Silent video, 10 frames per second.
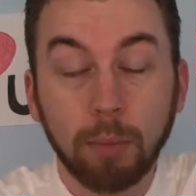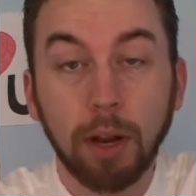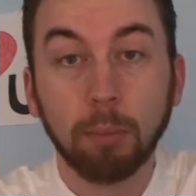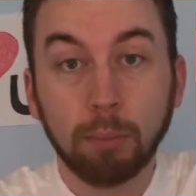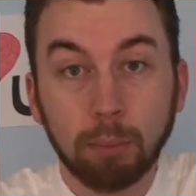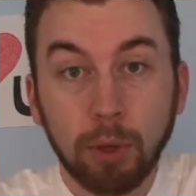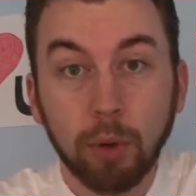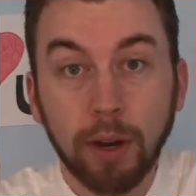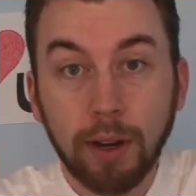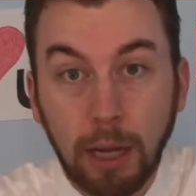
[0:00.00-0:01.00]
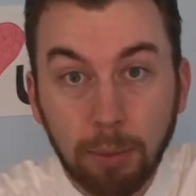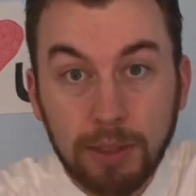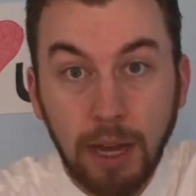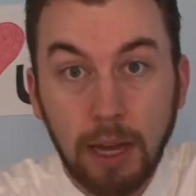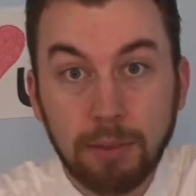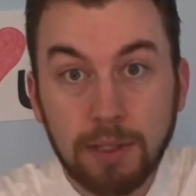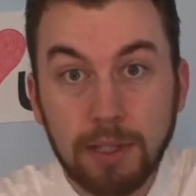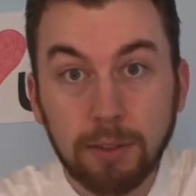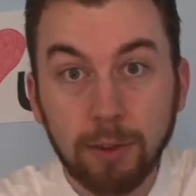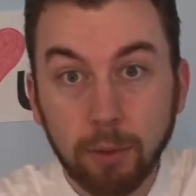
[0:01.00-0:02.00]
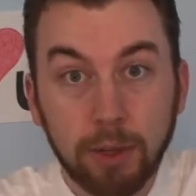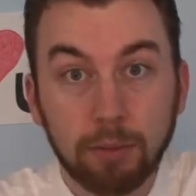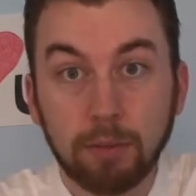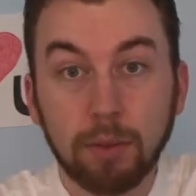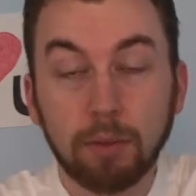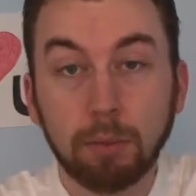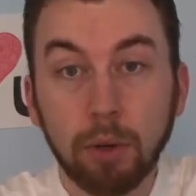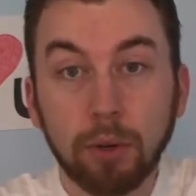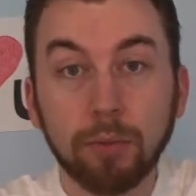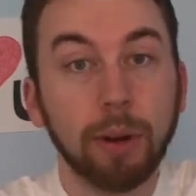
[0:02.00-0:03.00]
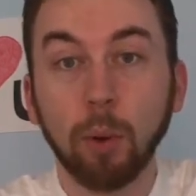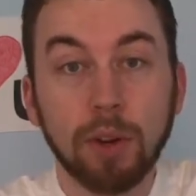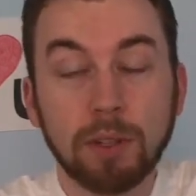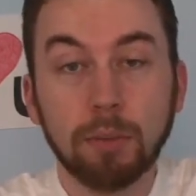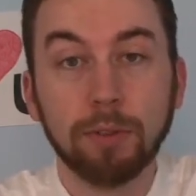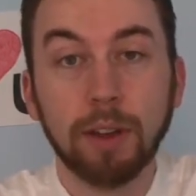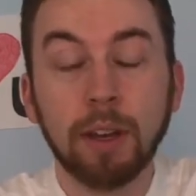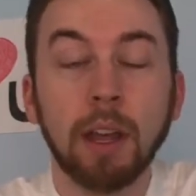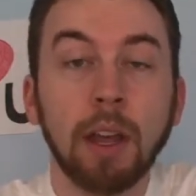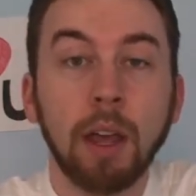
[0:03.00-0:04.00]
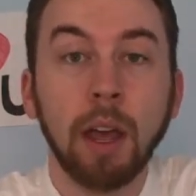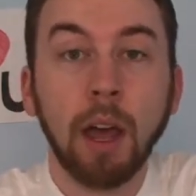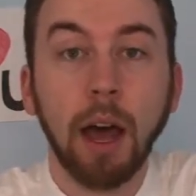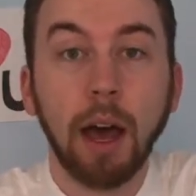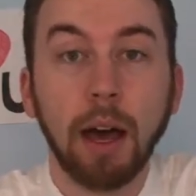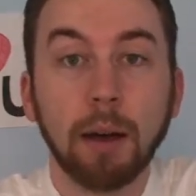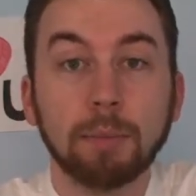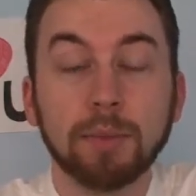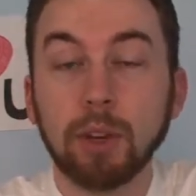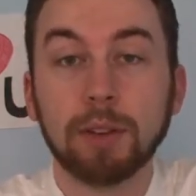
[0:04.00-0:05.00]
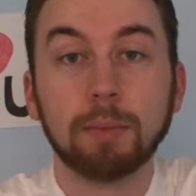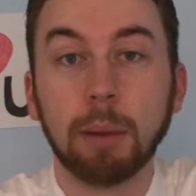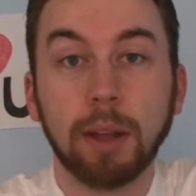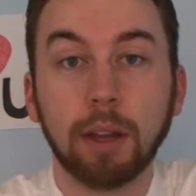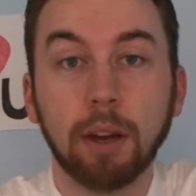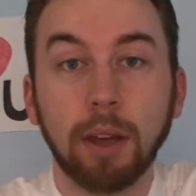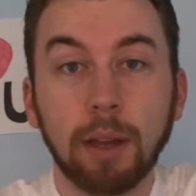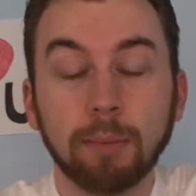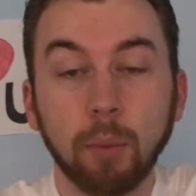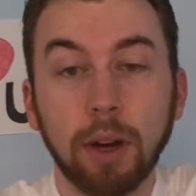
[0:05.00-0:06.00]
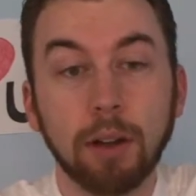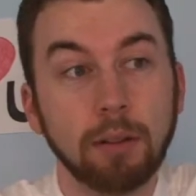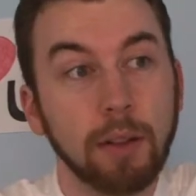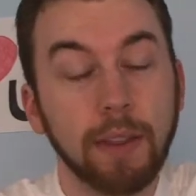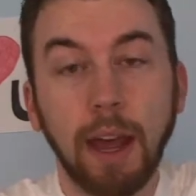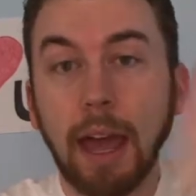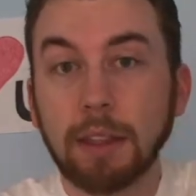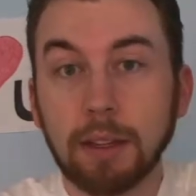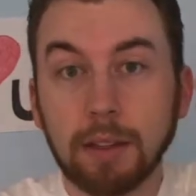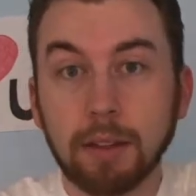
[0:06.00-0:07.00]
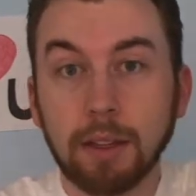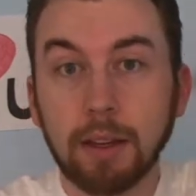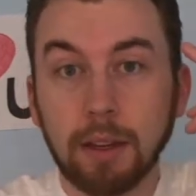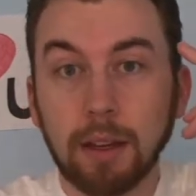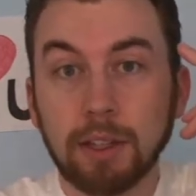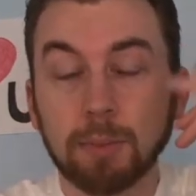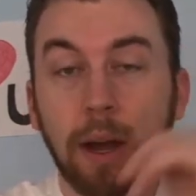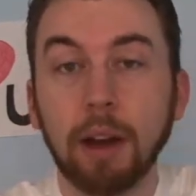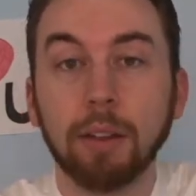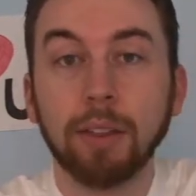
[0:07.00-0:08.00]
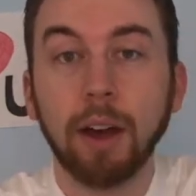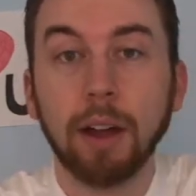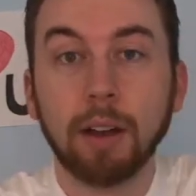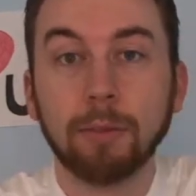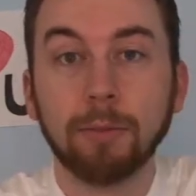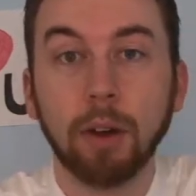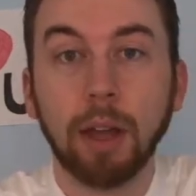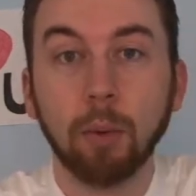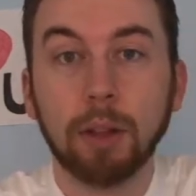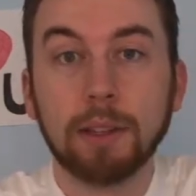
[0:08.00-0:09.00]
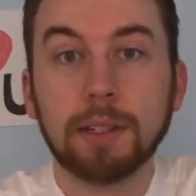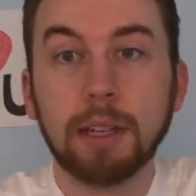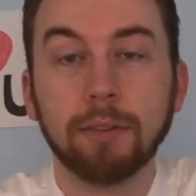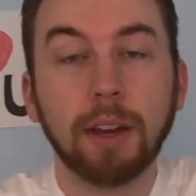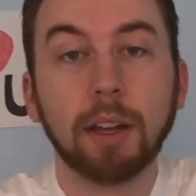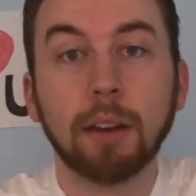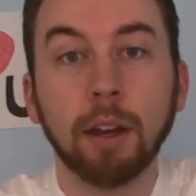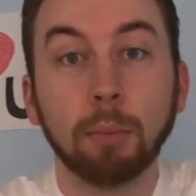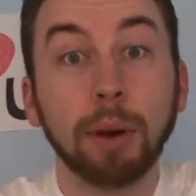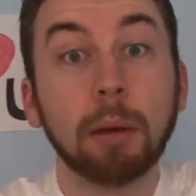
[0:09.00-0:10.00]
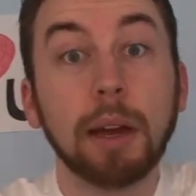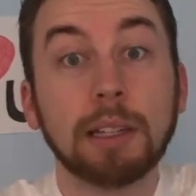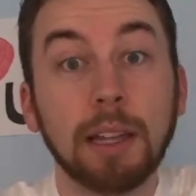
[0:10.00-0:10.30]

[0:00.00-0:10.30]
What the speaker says: you know, blew on it a couple times to see if it would move, but it wasn't moving. So I'm like, okay, well, and then I had the inspired thought of, okay, well, let's see if I can, you know, bring it back